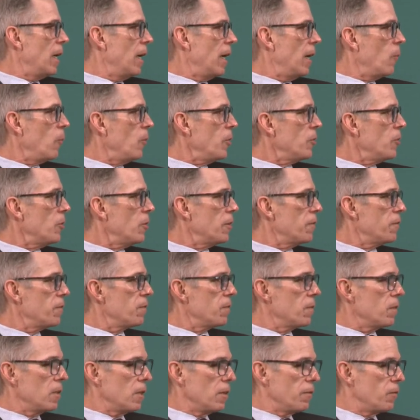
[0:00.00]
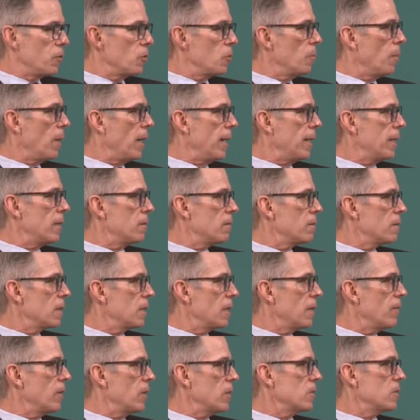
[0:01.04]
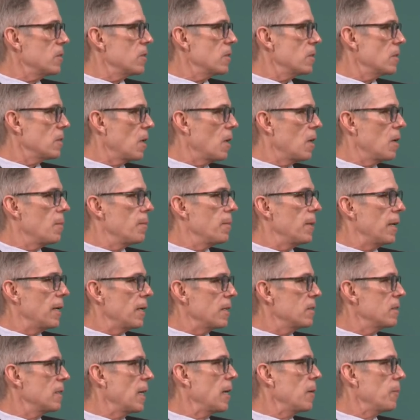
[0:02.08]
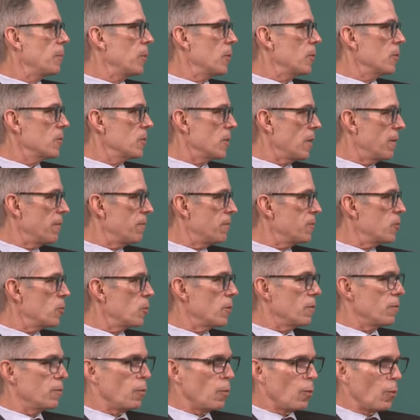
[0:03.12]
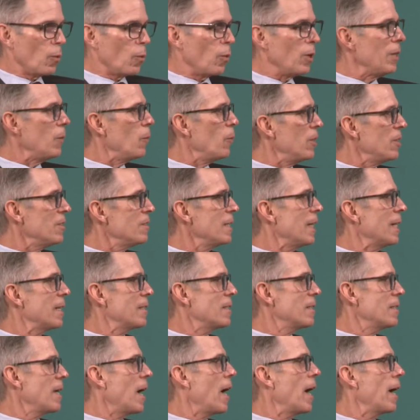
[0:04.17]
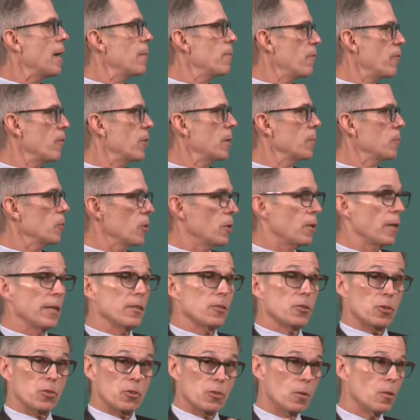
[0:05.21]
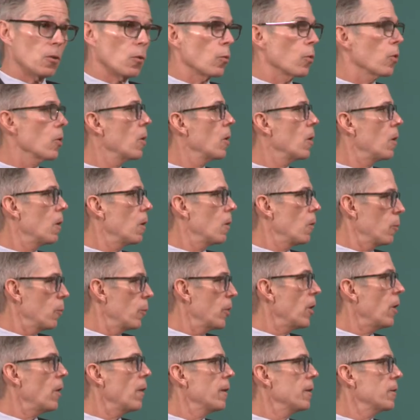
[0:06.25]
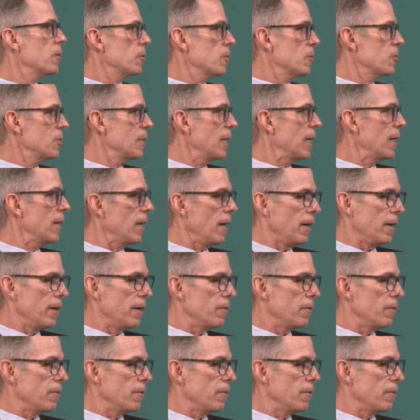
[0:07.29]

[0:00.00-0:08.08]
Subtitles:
I wonder if you might give us some examples of sort of what does that time frame look like, just so that we all understand.